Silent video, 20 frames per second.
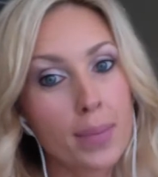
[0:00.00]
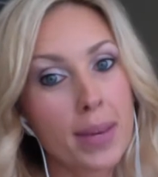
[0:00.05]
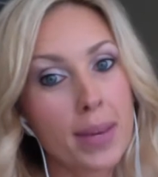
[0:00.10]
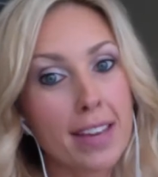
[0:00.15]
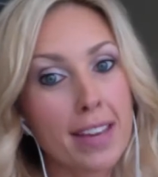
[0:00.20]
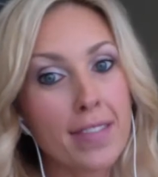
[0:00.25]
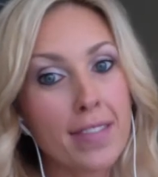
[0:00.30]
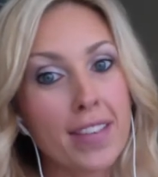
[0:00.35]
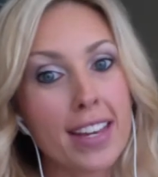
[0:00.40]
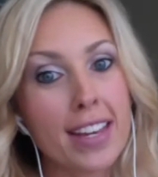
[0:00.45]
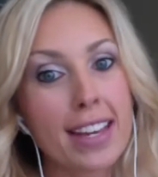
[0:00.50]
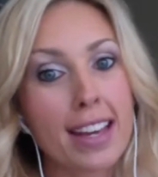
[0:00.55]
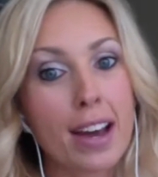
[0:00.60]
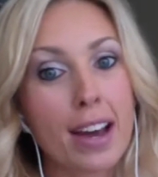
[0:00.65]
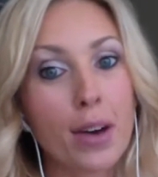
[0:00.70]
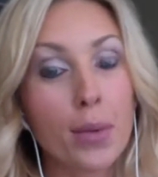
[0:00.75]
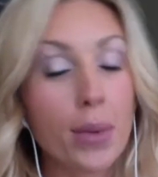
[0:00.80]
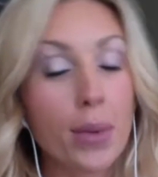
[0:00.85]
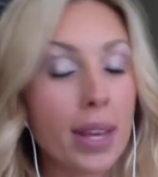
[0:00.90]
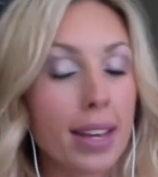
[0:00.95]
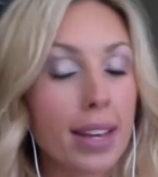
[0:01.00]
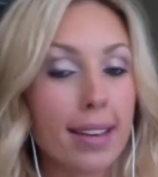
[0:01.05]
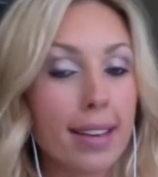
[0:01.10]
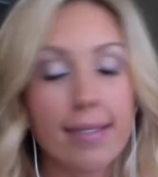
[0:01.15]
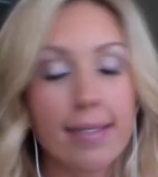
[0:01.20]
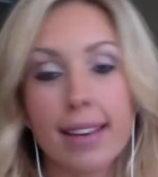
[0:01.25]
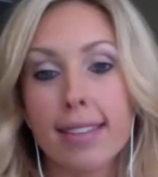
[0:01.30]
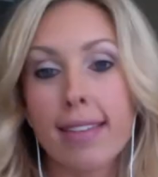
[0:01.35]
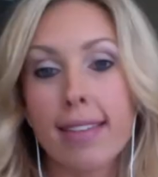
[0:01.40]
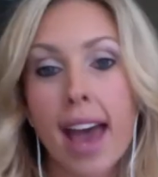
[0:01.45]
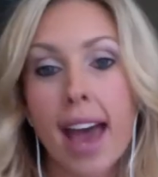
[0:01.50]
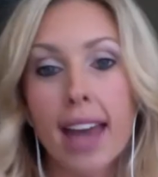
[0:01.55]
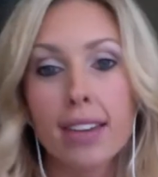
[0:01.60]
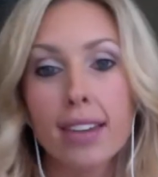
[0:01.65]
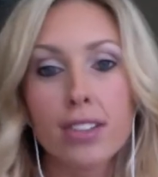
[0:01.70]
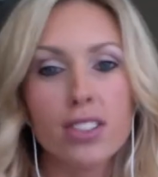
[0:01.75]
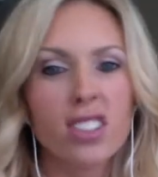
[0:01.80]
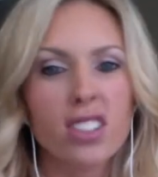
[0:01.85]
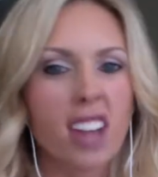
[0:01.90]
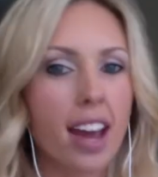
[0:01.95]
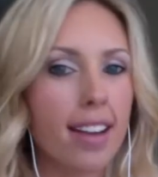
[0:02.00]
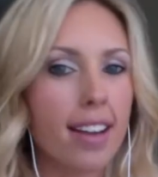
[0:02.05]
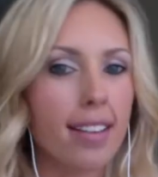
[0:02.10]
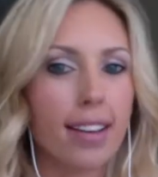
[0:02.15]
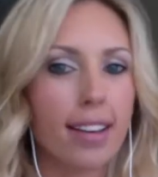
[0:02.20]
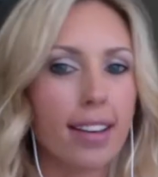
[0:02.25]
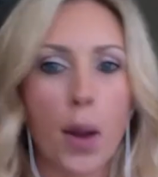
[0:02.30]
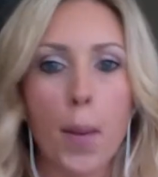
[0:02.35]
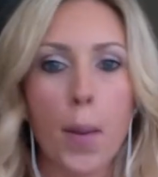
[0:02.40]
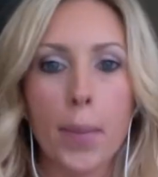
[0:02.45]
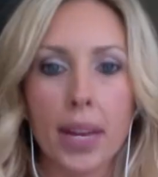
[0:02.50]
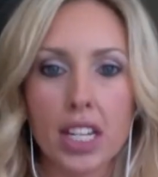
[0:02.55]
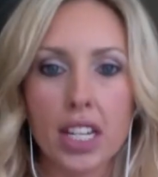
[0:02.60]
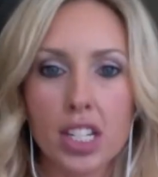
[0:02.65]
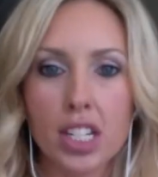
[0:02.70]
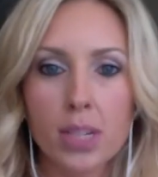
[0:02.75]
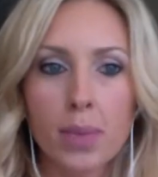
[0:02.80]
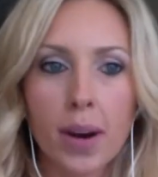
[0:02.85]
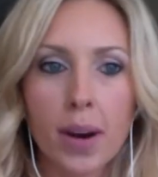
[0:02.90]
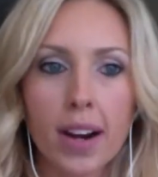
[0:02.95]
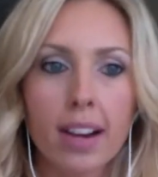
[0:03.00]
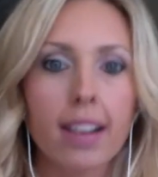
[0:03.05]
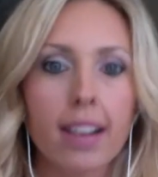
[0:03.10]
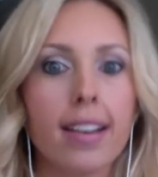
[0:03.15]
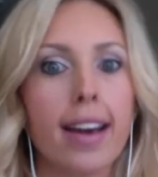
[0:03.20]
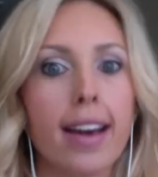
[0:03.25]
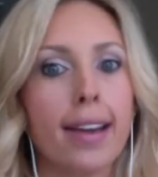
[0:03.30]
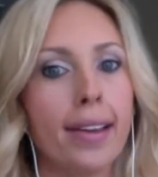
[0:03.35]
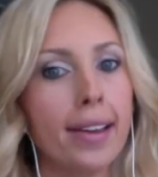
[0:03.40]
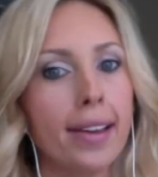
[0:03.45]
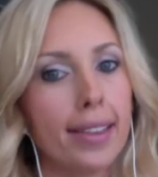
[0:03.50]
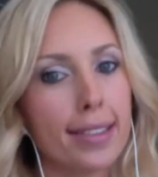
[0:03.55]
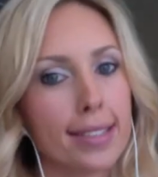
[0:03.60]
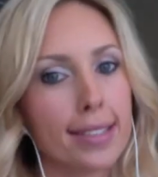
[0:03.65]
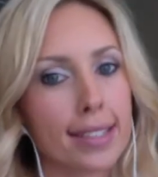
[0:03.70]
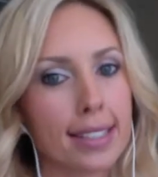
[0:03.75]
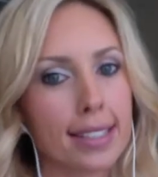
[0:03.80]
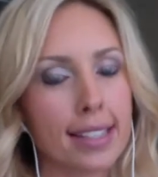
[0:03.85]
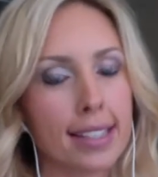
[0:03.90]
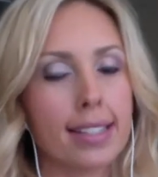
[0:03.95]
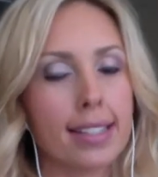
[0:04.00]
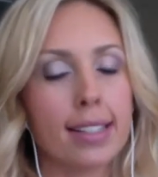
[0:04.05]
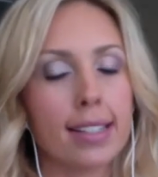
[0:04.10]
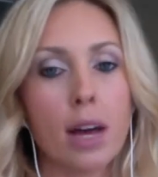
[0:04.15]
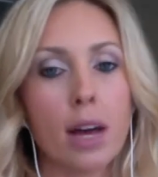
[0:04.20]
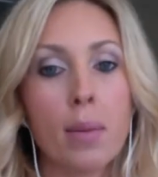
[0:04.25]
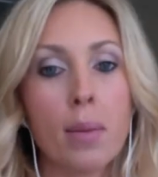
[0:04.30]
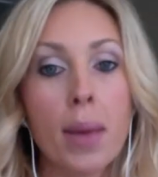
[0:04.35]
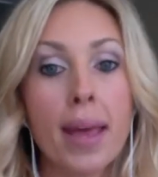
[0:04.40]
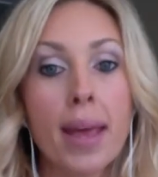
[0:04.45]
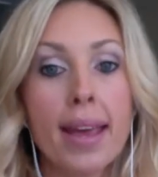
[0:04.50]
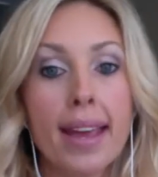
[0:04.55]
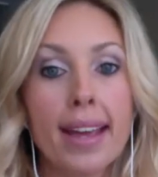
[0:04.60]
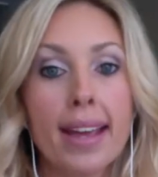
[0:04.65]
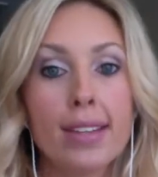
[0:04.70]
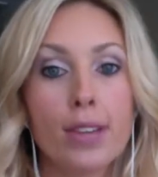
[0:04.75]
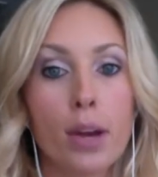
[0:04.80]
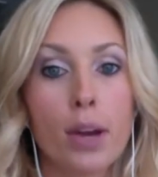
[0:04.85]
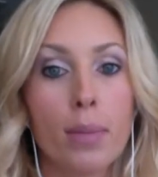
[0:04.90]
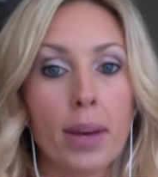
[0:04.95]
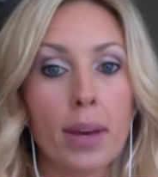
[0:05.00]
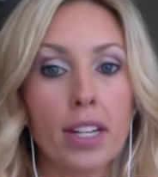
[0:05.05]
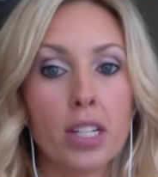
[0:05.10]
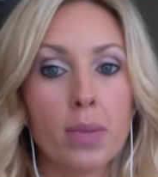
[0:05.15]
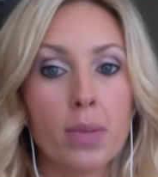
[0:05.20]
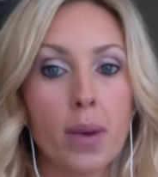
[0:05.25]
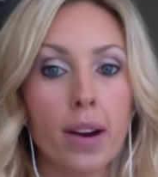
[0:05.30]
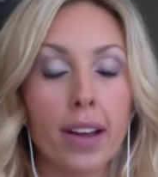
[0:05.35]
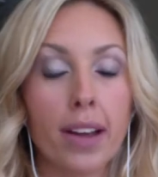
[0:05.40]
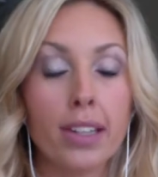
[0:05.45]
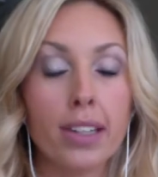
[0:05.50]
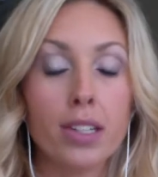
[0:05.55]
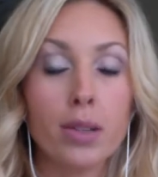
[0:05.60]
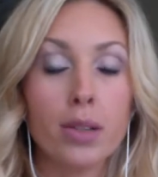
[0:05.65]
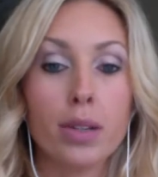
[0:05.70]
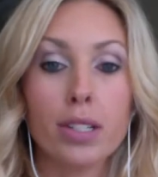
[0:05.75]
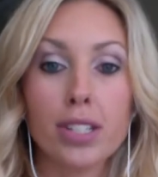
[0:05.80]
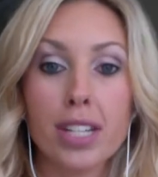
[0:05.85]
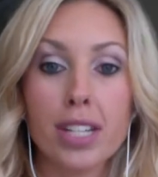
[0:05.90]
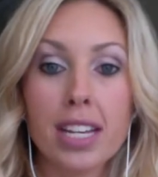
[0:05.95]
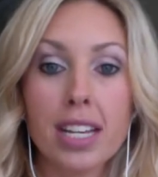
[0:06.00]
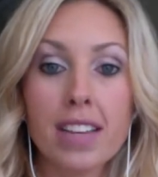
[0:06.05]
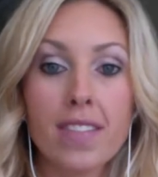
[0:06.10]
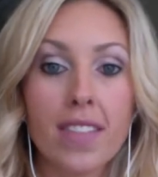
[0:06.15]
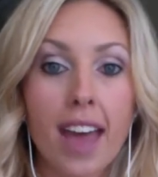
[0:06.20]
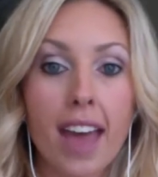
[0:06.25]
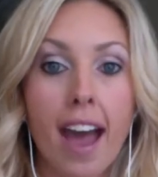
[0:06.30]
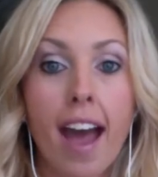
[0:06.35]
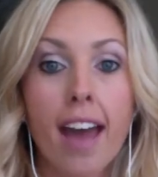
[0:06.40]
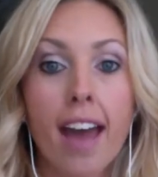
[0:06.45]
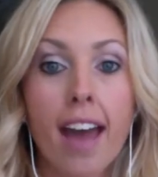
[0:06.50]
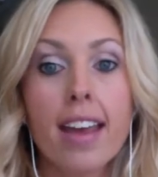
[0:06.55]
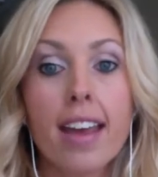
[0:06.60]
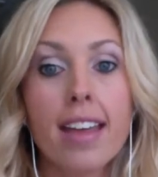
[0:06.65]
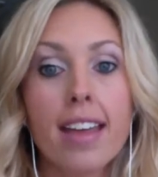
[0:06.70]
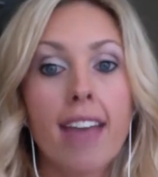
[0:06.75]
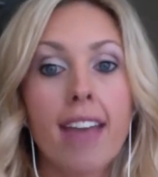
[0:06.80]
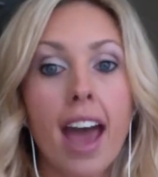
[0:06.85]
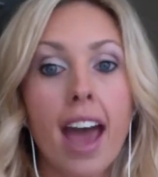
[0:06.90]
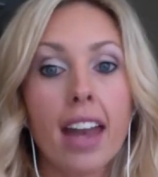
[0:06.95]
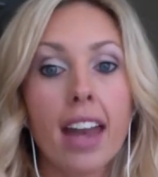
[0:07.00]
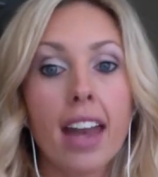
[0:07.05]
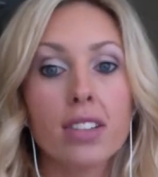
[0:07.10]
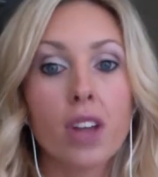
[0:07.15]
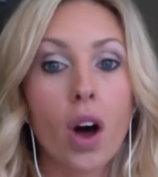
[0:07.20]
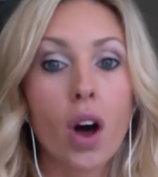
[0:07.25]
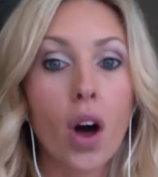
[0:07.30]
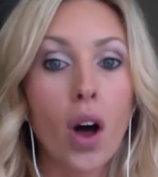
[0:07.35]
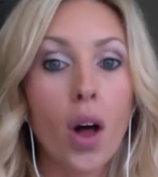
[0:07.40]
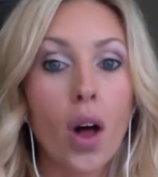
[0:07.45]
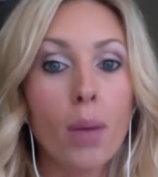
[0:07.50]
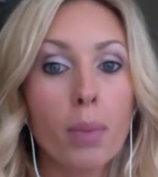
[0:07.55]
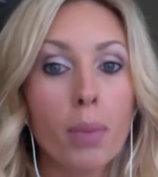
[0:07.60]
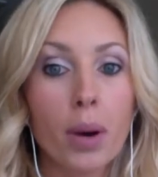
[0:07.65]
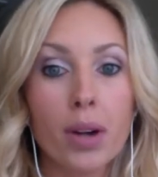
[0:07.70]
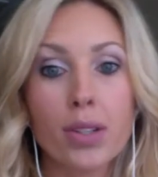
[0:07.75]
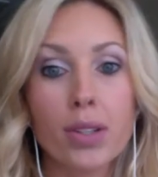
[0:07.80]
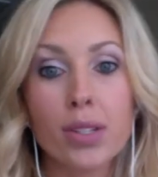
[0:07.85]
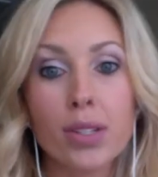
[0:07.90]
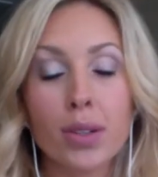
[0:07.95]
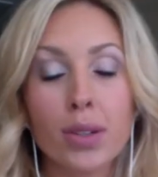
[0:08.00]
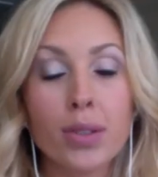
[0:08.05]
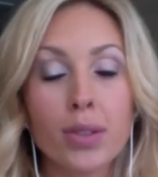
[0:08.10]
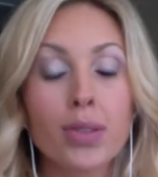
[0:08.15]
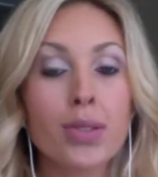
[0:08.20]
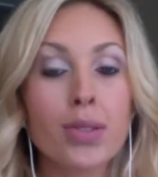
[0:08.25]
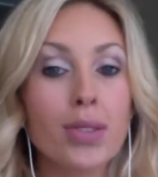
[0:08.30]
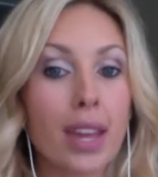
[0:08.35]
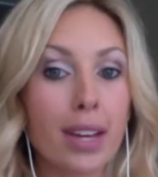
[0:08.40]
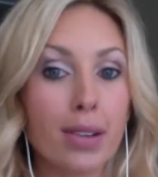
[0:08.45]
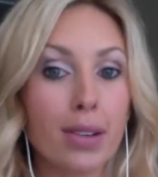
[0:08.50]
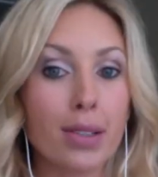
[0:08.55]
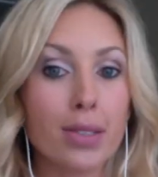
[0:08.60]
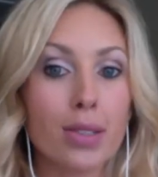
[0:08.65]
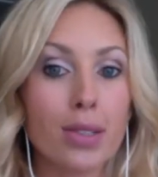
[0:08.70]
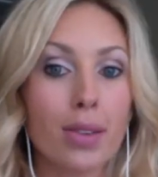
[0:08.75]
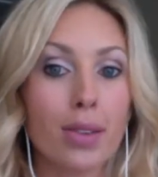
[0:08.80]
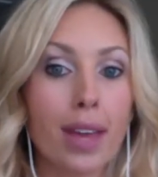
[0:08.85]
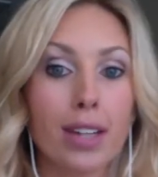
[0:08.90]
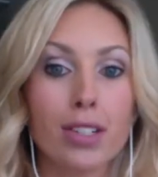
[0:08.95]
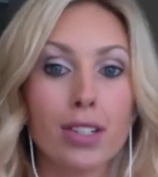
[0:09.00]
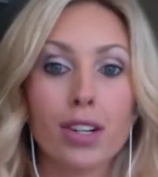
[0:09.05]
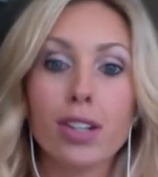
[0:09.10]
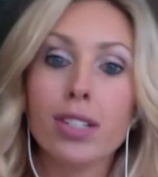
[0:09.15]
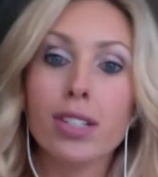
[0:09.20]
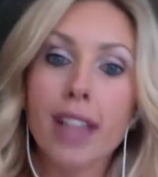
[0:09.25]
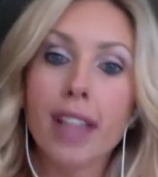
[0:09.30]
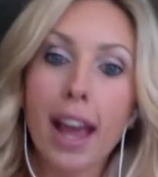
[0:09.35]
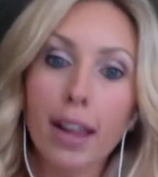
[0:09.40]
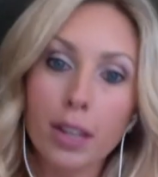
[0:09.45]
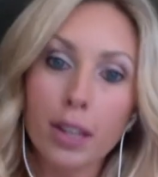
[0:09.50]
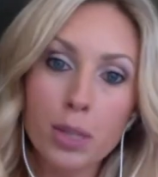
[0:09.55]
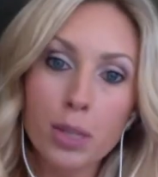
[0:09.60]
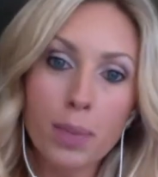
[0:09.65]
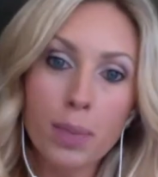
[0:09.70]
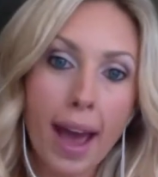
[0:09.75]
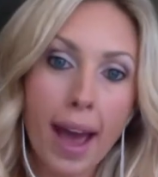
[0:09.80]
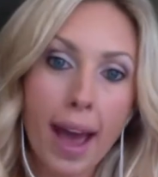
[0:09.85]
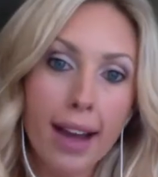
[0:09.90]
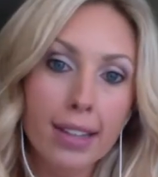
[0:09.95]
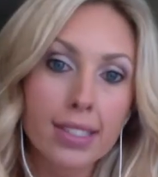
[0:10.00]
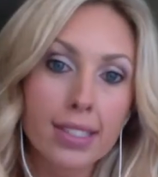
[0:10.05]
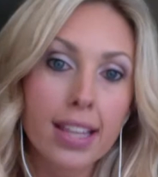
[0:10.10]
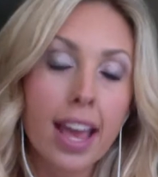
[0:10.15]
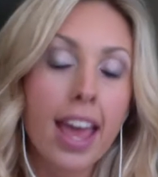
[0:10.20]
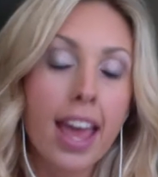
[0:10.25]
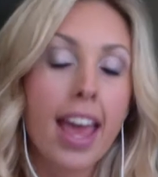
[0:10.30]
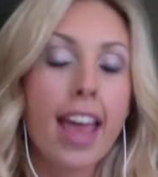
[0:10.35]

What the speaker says: PV a week. Like that is kind of like a benchmark, kind of like the Success Club is our benchmark. And to achieve that, that is all personal sales. So that's your challenge packs.